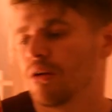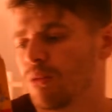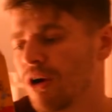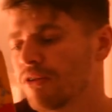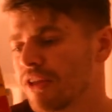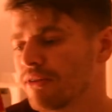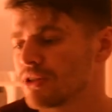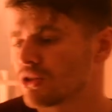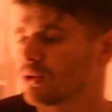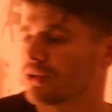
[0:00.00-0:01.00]
While they
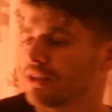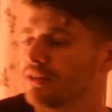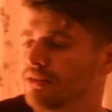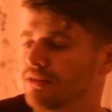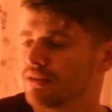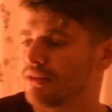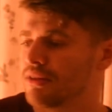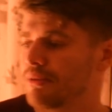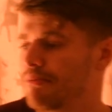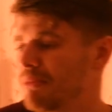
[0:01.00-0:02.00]
were talking,
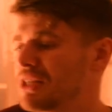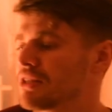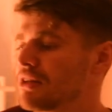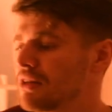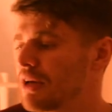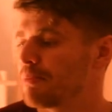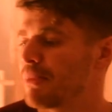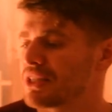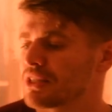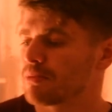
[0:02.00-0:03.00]
Mr. and
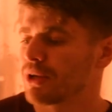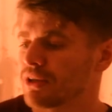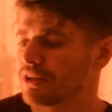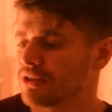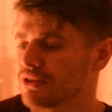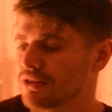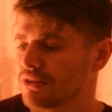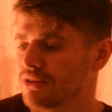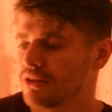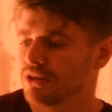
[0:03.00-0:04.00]
Mrs. Bucket,
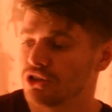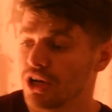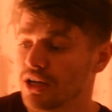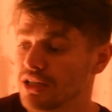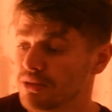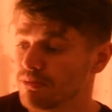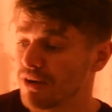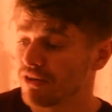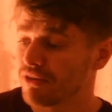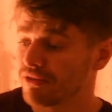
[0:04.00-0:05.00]
Charlie's
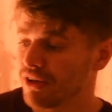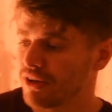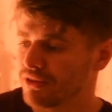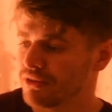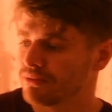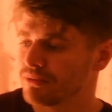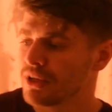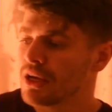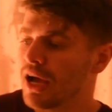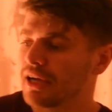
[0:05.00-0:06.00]
mother and father,
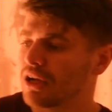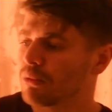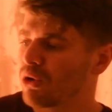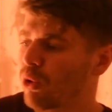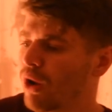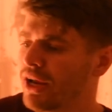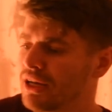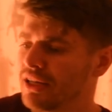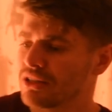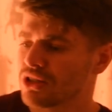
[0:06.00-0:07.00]
had come
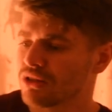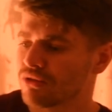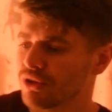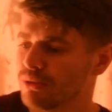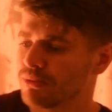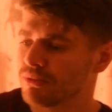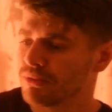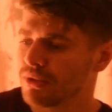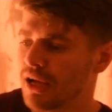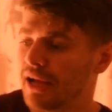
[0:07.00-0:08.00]
quietly into the room,
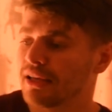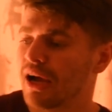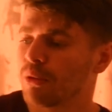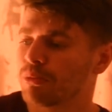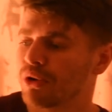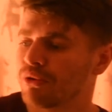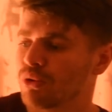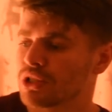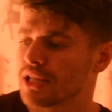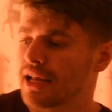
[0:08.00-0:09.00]
and now both
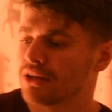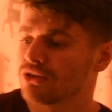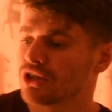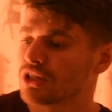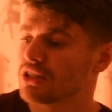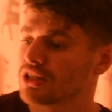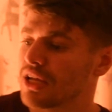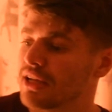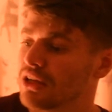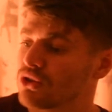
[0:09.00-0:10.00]
were standing just
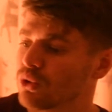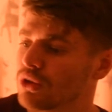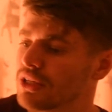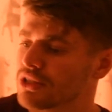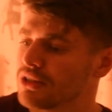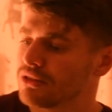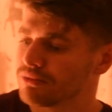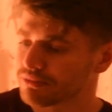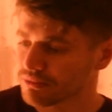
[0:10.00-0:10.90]
inside the door listening.